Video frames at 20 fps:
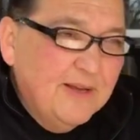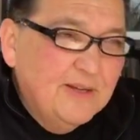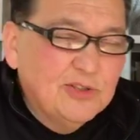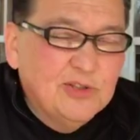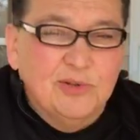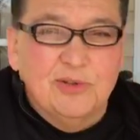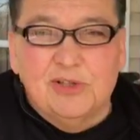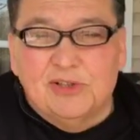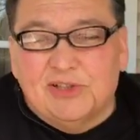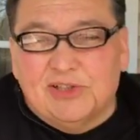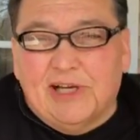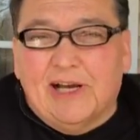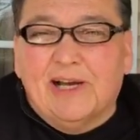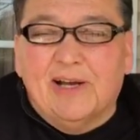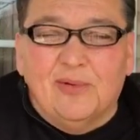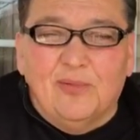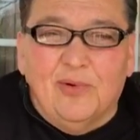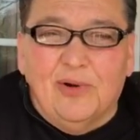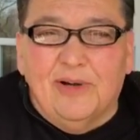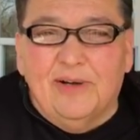So the
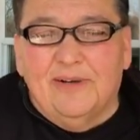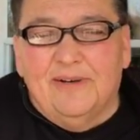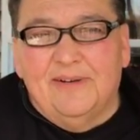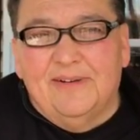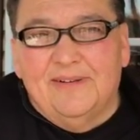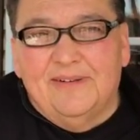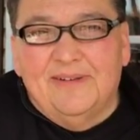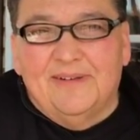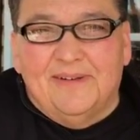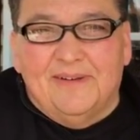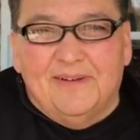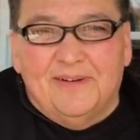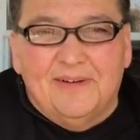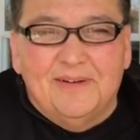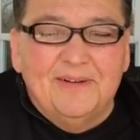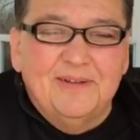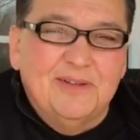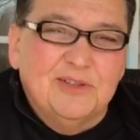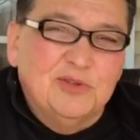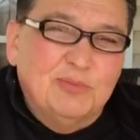second one uh,
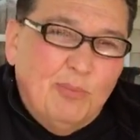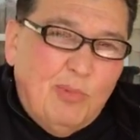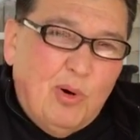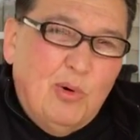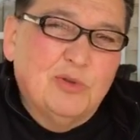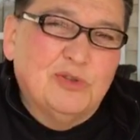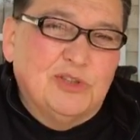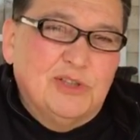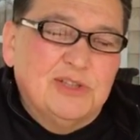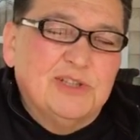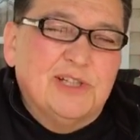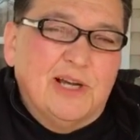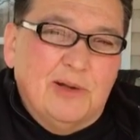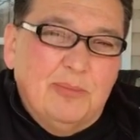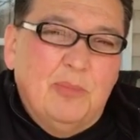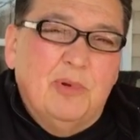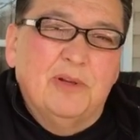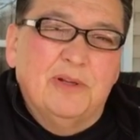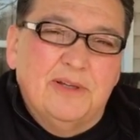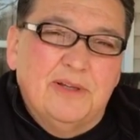is Moses, I
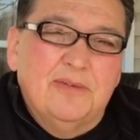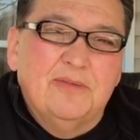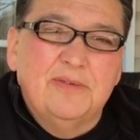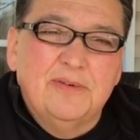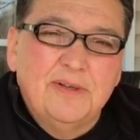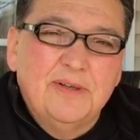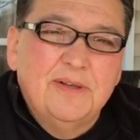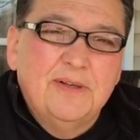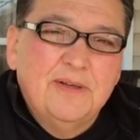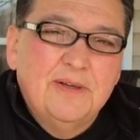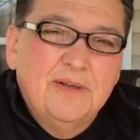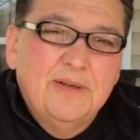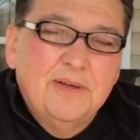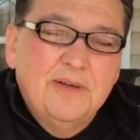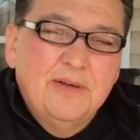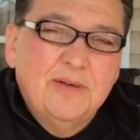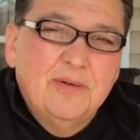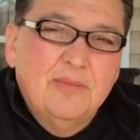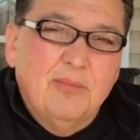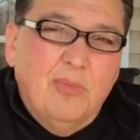believe.
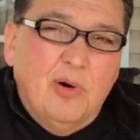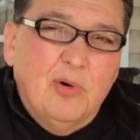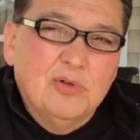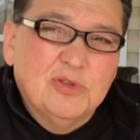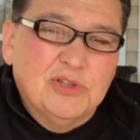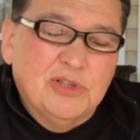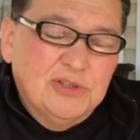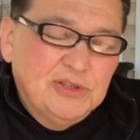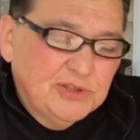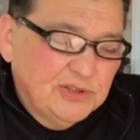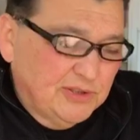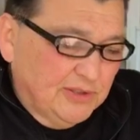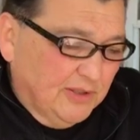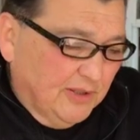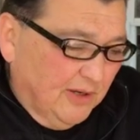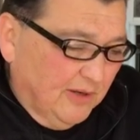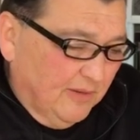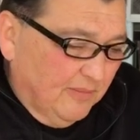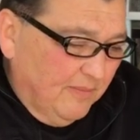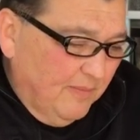Moses
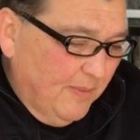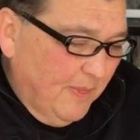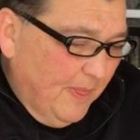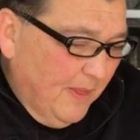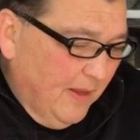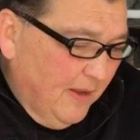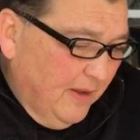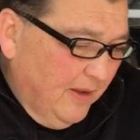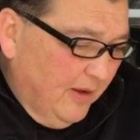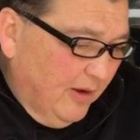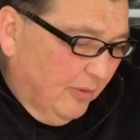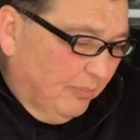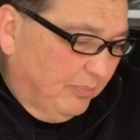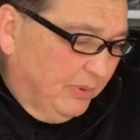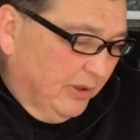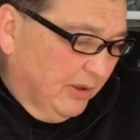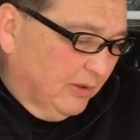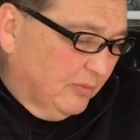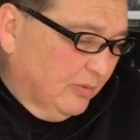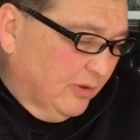um,
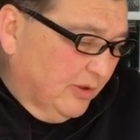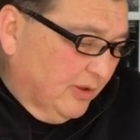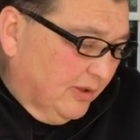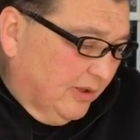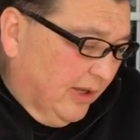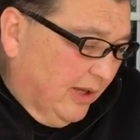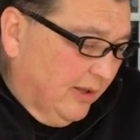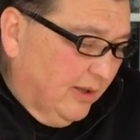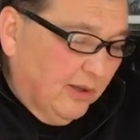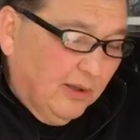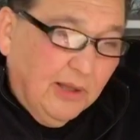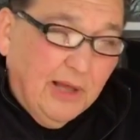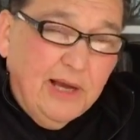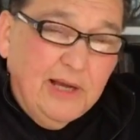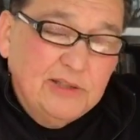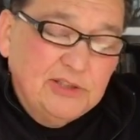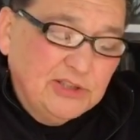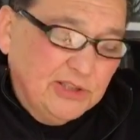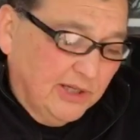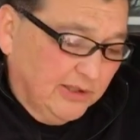appeared with
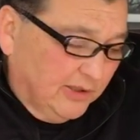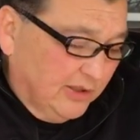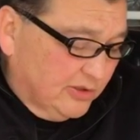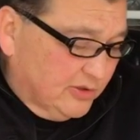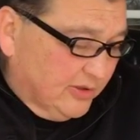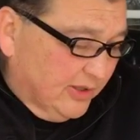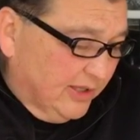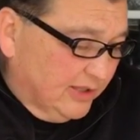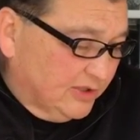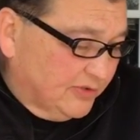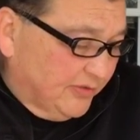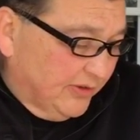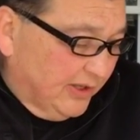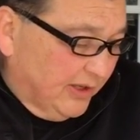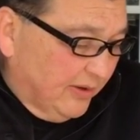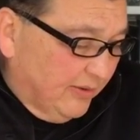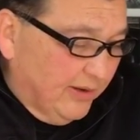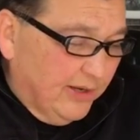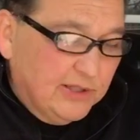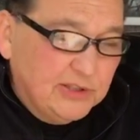Elijah at the
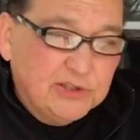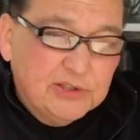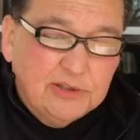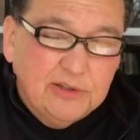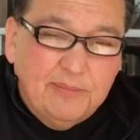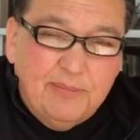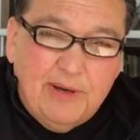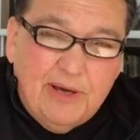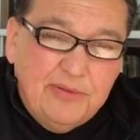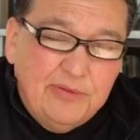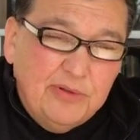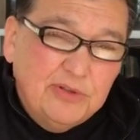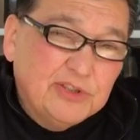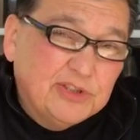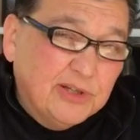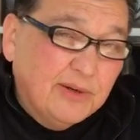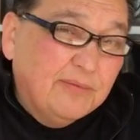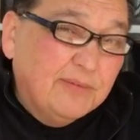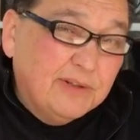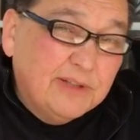transfiguration in Matthew
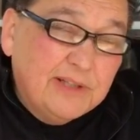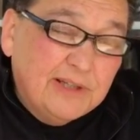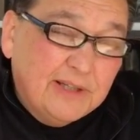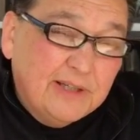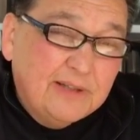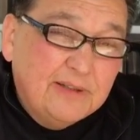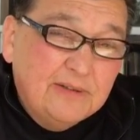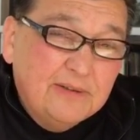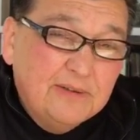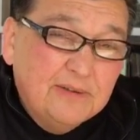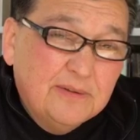17.